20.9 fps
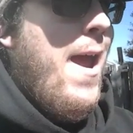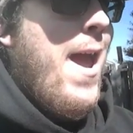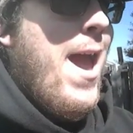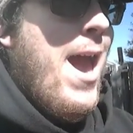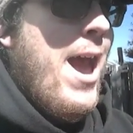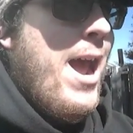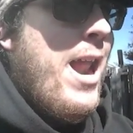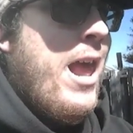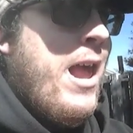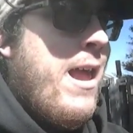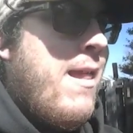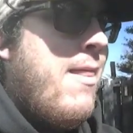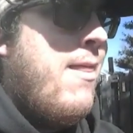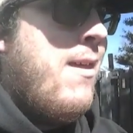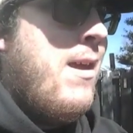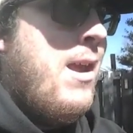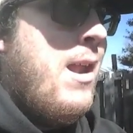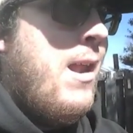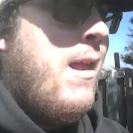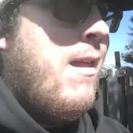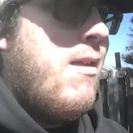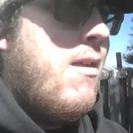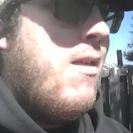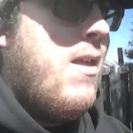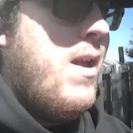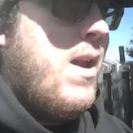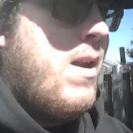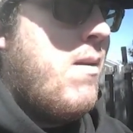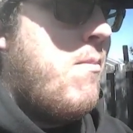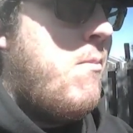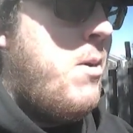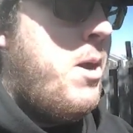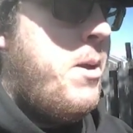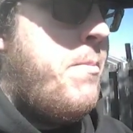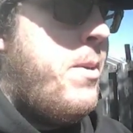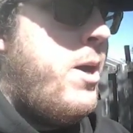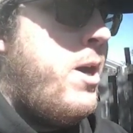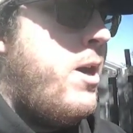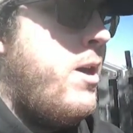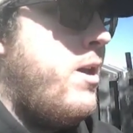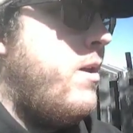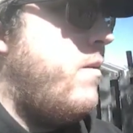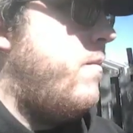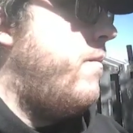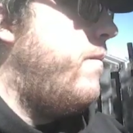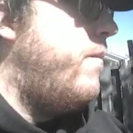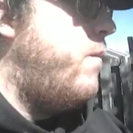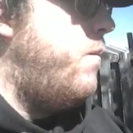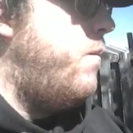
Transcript: had it, and it slipped my mind.